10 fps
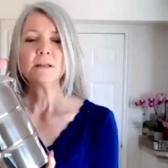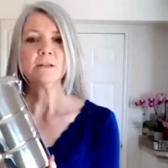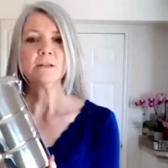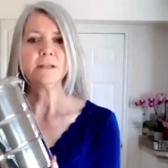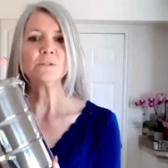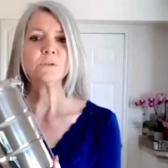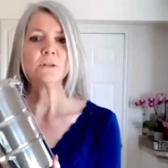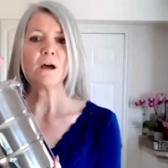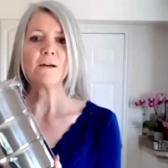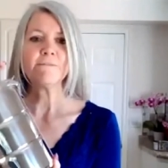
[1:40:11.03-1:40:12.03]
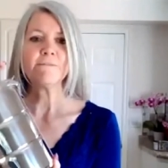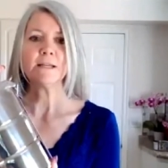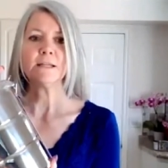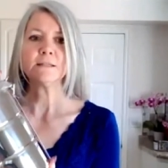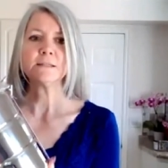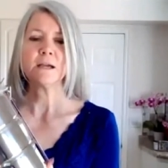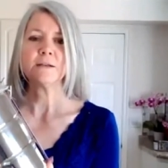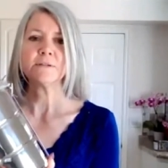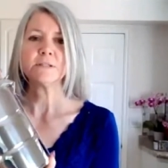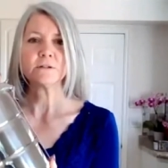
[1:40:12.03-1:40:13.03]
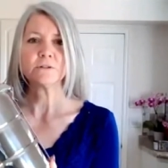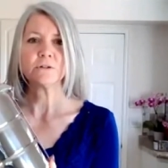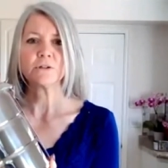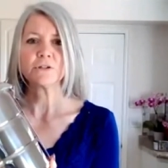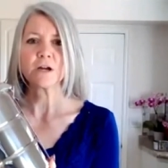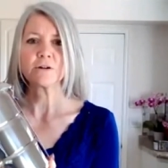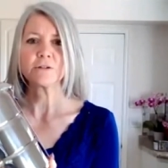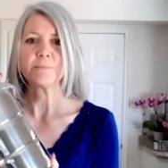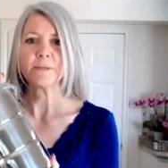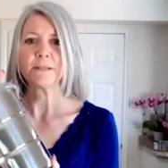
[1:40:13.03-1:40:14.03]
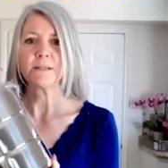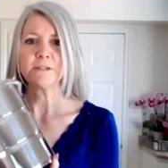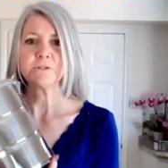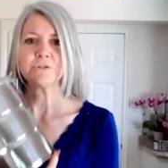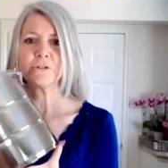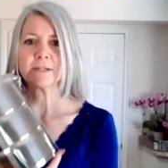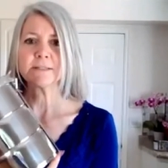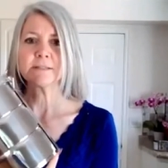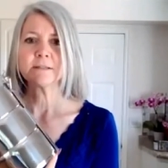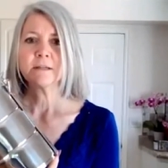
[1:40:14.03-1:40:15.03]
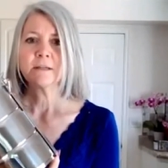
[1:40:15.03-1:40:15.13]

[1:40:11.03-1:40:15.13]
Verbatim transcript: these will not fit inside of a Saratoga Jack or something. These are just